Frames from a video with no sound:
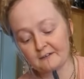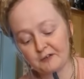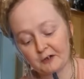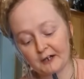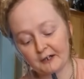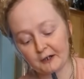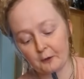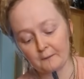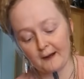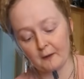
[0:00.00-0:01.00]
if you're gonna
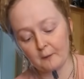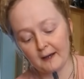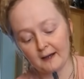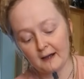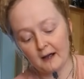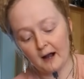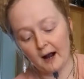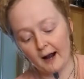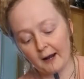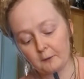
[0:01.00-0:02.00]
go that way,
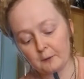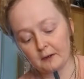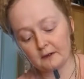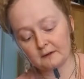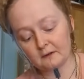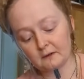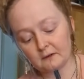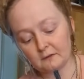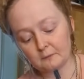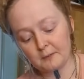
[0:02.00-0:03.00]
I would
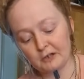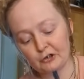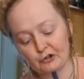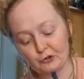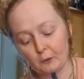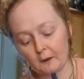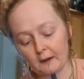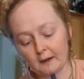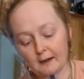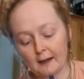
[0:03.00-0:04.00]
make
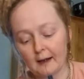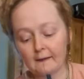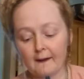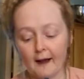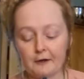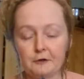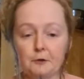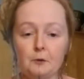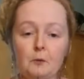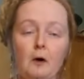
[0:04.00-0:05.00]
sure that
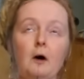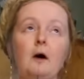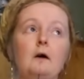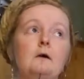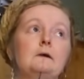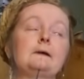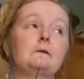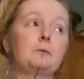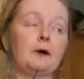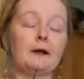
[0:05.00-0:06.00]
you are
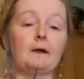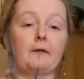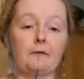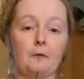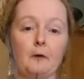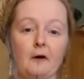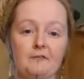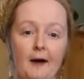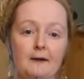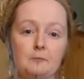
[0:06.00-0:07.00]
putting it through a
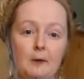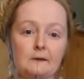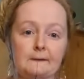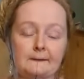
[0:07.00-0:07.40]
fine mesh